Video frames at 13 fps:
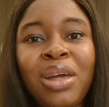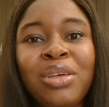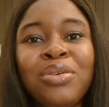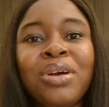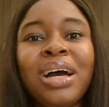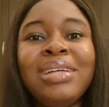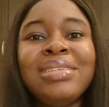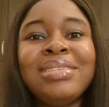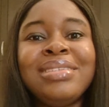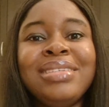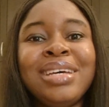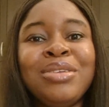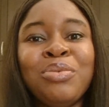
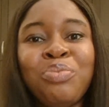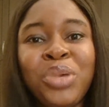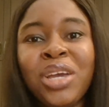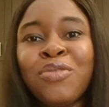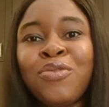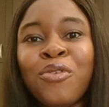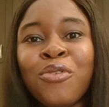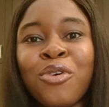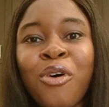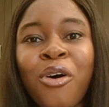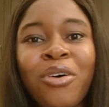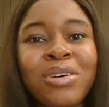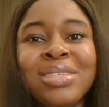They don't pick phone
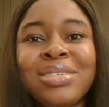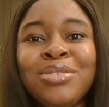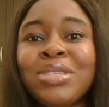calls.